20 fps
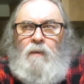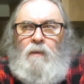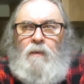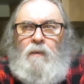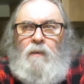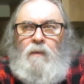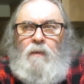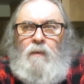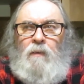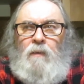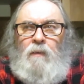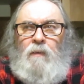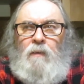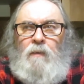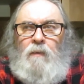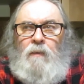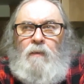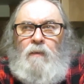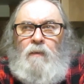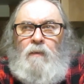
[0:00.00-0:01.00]

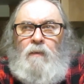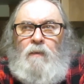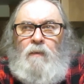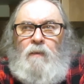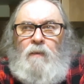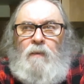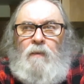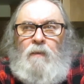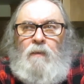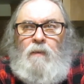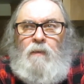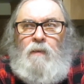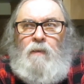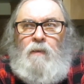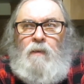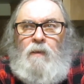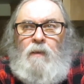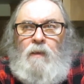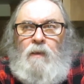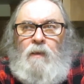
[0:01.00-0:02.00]

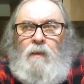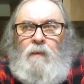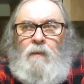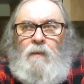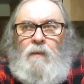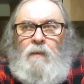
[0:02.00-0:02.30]
Nothing is said.